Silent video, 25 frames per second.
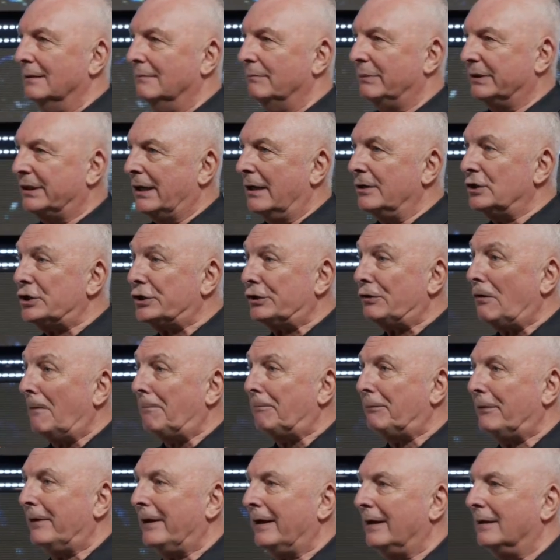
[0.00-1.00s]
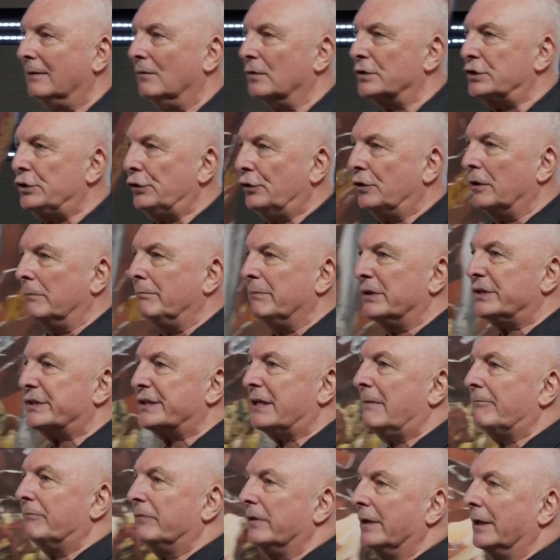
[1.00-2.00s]
But don't stop there, because you can miss
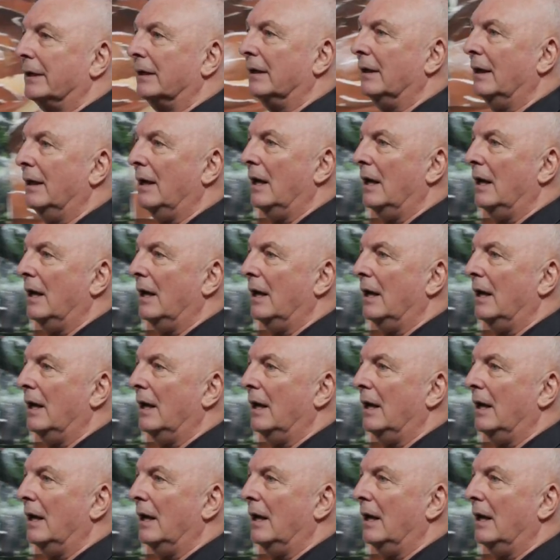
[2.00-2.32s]
something.